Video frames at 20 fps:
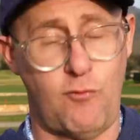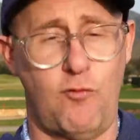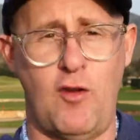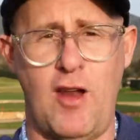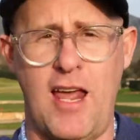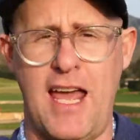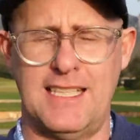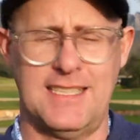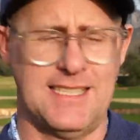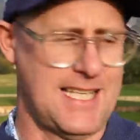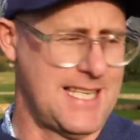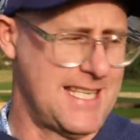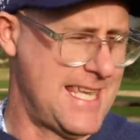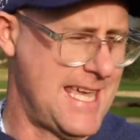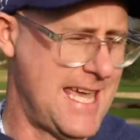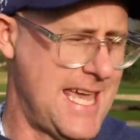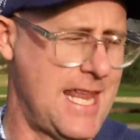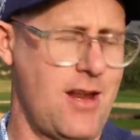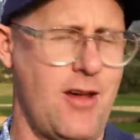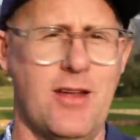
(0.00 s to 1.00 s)
flex.
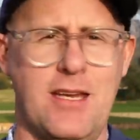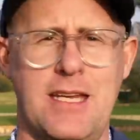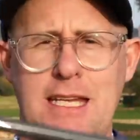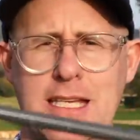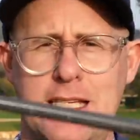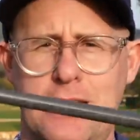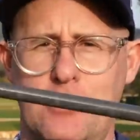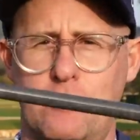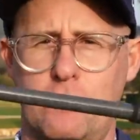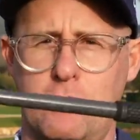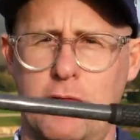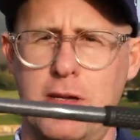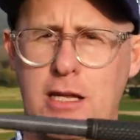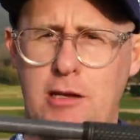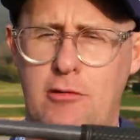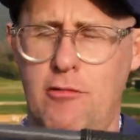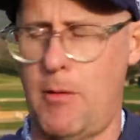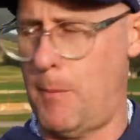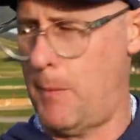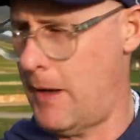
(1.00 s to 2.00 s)
Again, I need to
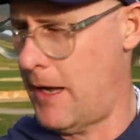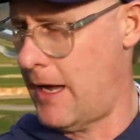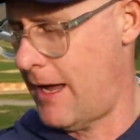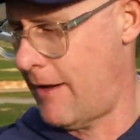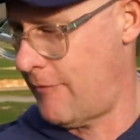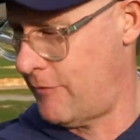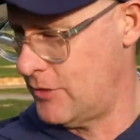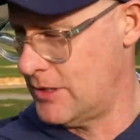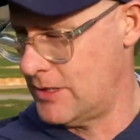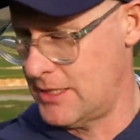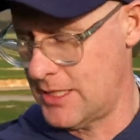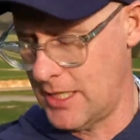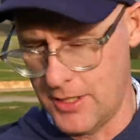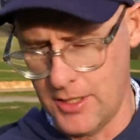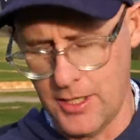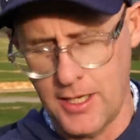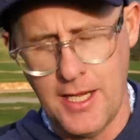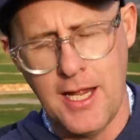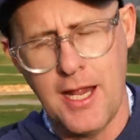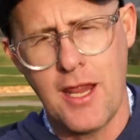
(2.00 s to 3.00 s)
re-grip it. Haven't
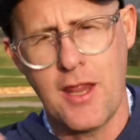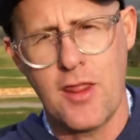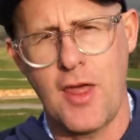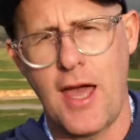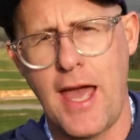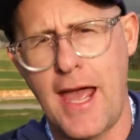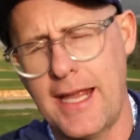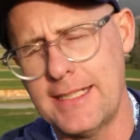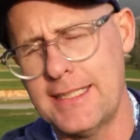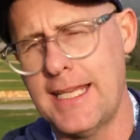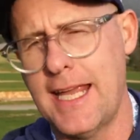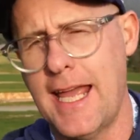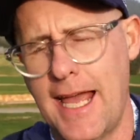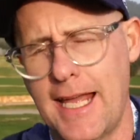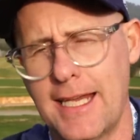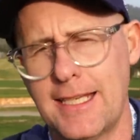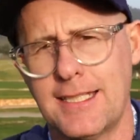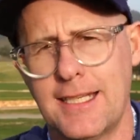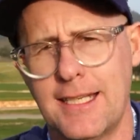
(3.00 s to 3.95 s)
done that yet.